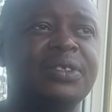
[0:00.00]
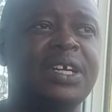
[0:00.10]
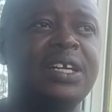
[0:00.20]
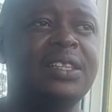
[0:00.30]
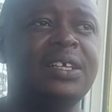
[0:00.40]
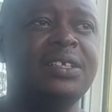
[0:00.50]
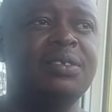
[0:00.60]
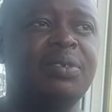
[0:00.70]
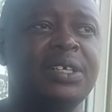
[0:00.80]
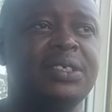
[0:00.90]
Another risk
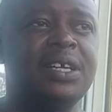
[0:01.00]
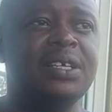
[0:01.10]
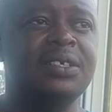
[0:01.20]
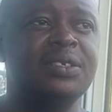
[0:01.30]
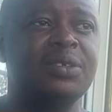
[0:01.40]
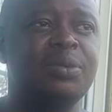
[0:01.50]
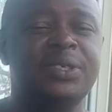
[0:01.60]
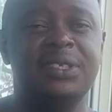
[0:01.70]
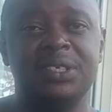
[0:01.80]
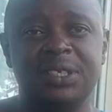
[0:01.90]
factor is
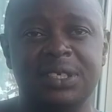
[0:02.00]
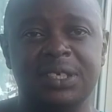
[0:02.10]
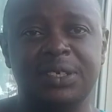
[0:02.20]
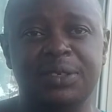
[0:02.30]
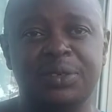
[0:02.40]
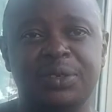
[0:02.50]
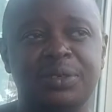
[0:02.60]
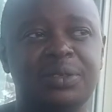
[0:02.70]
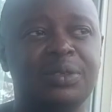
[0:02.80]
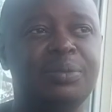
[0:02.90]
obesity.
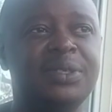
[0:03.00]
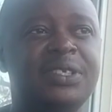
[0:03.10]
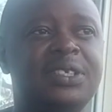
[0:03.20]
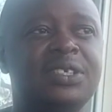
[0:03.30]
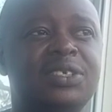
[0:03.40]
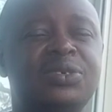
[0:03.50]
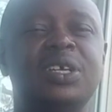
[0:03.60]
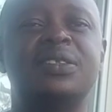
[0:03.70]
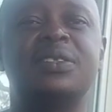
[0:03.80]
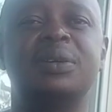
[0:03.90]
Obesity
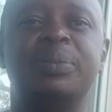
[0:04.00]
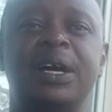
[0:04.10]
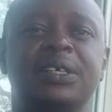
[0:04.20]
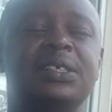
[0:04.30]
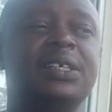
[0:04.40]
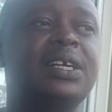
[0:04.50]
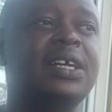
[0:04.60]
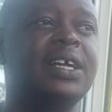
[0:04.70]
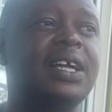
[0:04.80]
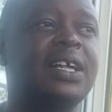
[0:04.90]
strains the back,
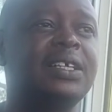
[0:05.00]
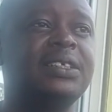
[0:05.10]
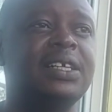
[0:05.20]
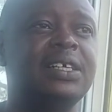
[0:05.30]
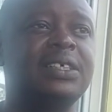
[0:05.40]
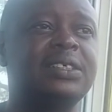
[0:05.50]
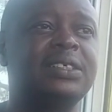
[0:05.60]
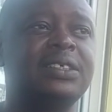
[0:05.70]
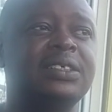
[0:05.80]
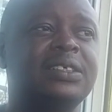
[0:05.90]
and
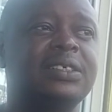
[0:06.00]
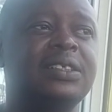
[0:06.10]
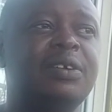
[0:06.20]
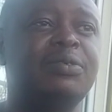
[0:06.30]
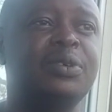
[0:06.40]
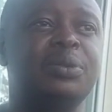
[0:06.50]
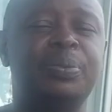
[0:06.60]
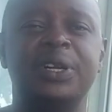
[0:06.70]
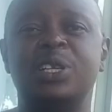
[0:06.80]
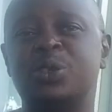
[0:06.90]
therefore
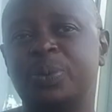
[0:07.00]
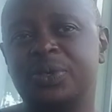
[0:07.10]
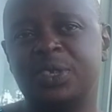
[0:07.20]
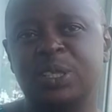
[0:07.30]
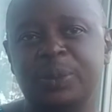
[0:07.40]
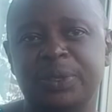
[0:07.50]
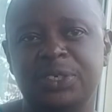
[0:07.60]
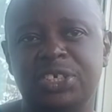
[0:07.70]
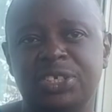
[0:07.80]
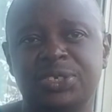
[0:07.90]
predisposing the
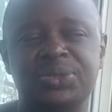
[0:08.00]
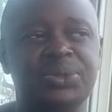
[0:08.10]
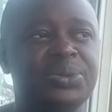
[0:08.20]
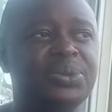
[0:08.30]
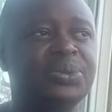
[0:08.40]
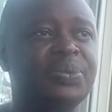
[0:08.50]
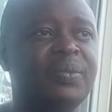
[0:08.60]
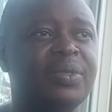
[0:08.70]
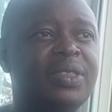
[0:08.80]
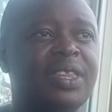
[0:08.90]
patient to
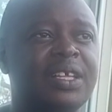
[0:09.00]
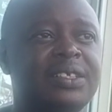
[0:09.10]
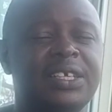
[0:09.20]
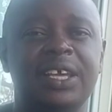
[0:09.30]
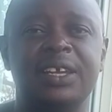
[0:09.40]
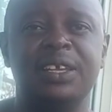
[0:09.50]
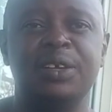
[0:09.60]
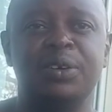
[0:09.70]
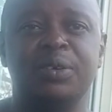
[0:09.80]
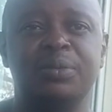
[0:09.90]
tearing
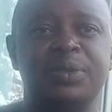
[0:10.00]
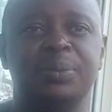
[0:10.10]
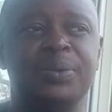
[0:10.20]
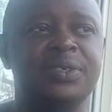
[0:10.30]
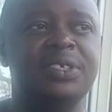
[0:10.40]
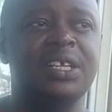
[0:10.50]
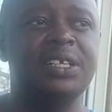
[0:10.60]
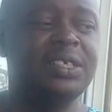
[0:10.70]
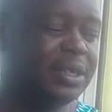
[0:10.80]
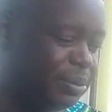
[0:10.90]
of the posterior
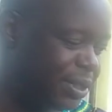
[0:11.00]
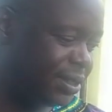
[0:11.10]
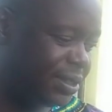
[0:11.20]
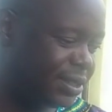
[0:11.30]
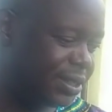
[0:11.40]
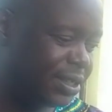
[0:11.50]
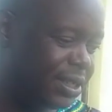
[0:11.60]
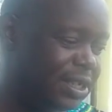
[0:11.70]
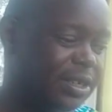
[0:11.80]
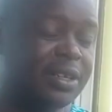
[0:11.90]
ligament,
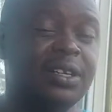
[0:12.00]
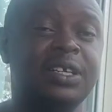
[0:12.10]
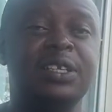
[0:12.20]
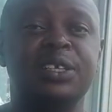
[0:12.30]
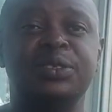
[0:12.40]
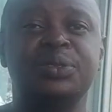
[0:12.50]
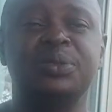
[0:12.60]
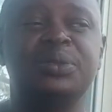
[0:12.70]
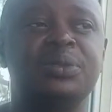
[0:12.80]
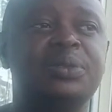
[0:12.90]
leading to
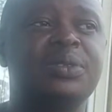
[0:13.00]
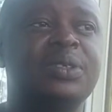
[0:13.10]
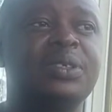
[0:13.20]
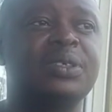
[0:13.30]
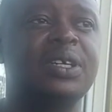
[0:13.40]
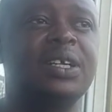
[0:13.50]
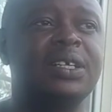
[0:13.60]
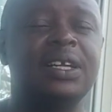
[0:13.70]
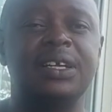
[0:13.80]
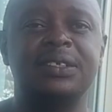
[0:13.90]

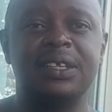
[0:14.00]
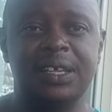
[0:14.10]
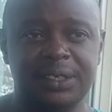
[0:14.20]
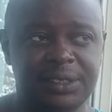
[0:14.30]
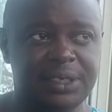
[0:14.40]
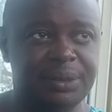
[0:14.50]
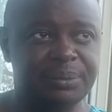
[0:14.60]
sciatica.